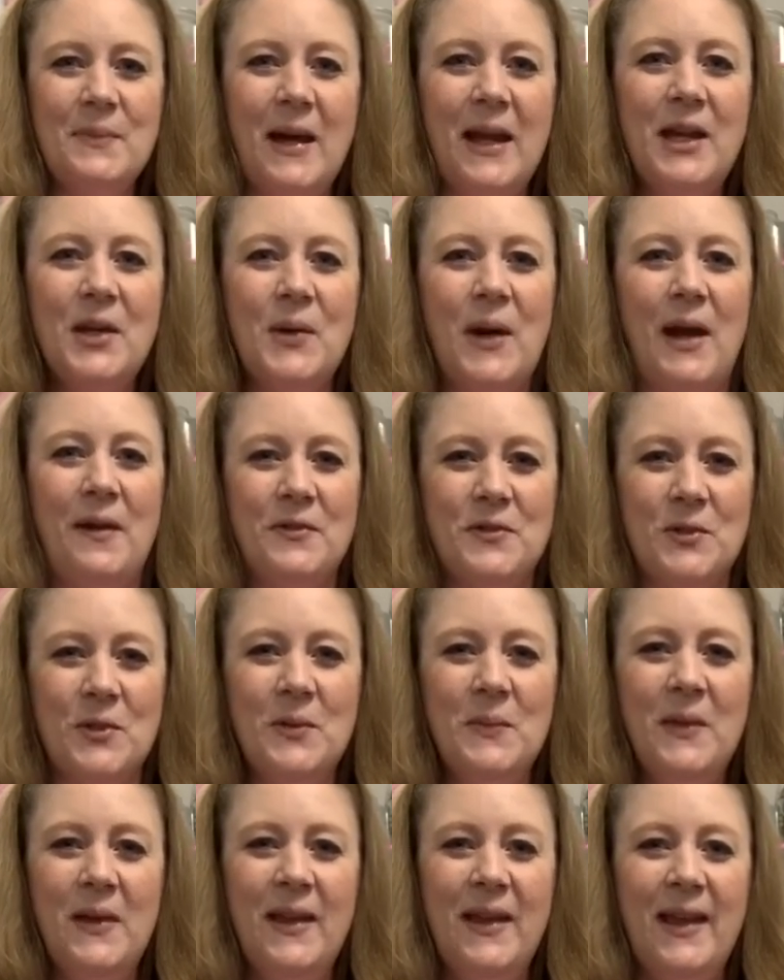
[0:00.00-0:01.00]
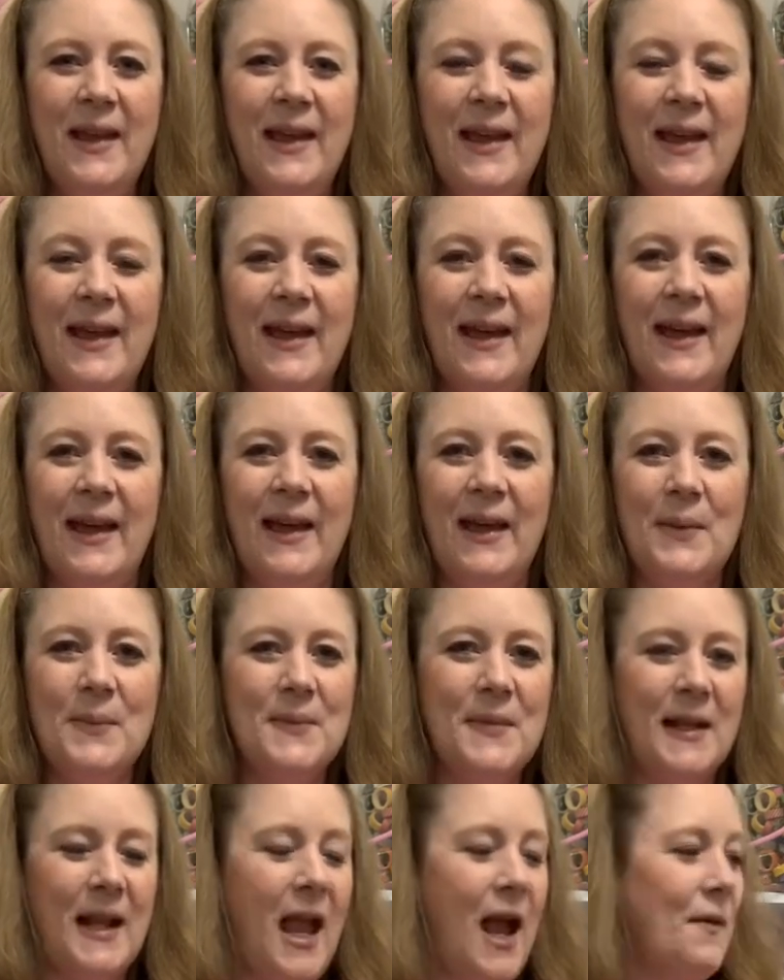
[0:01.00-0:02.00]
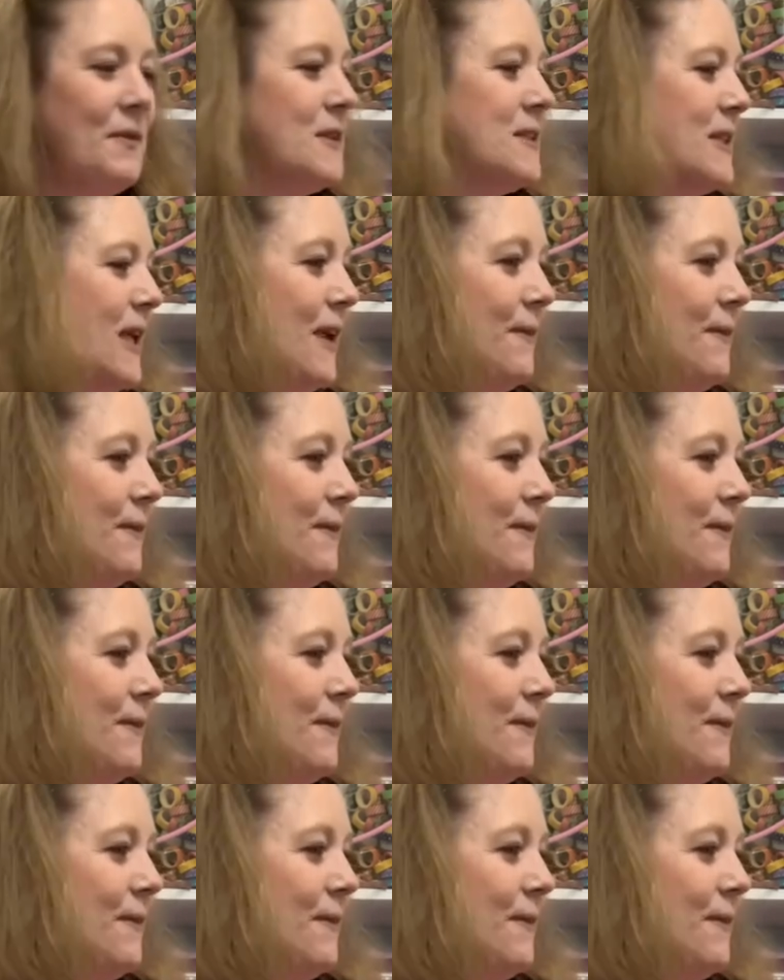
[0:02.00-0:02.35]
my craft room. And I have to say,